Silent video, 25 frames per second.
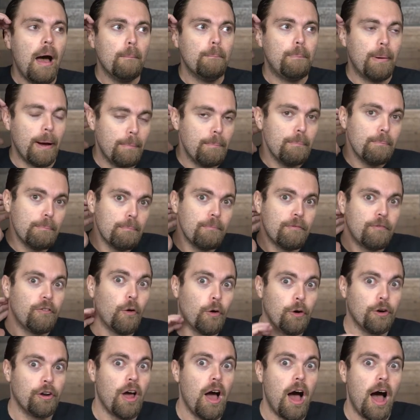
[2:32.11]
but
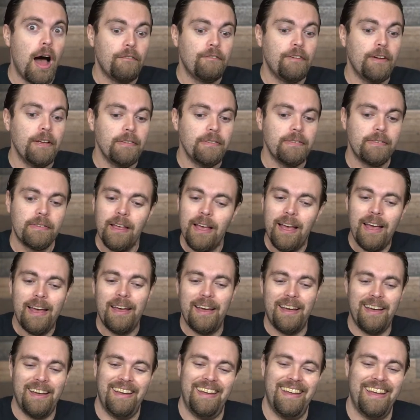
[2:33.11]
for an office. Uh,